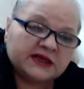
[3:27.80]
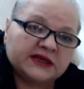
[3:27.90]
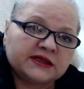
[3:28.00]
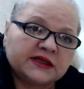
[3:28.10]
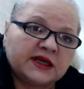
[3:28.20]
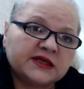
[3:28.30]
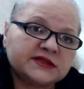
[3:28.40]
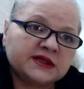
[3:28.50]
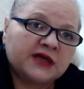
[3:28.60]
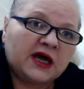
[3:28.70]
case,
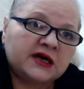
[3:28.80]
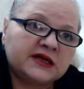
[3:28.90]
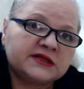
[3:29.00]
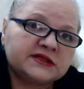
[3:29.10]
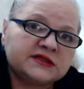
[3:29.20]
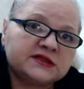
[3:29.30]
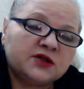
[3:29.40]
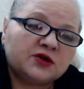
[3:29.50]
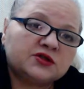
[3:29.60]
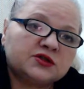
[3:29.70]
it has
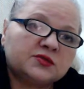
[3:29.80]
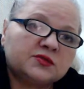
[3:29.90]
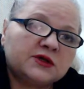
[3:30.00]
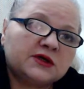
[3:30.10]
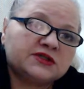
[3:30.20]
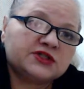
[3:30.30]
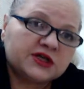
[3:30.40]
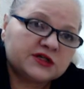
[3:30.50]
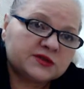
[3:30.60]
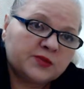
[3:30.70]
not
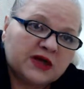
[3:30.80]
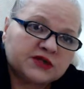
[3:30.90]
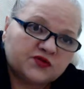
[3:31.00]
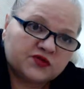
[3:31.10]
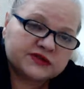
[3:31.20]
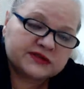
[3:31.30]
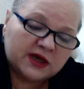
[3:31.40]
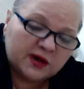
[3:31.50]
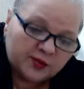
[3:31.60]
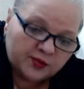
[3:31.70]
changed much for
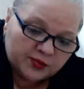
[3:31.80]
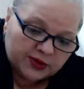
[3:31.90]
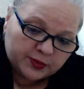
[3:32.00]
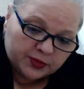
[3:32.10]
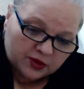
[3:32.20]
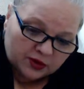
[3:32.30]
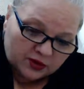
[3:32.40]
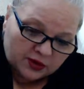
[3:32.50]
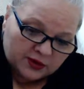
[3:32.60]
some people,